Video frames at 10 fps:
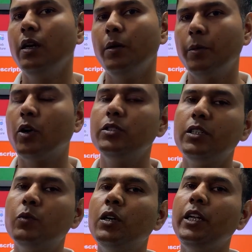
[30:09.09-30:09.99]
because it
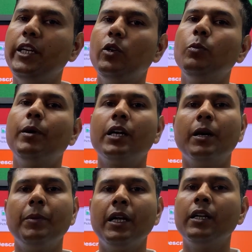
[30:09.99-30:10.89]
would lead to per
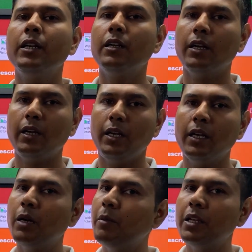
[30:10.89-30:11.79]
capita
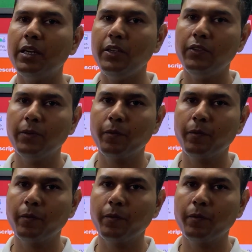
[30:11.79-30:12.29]
income increase.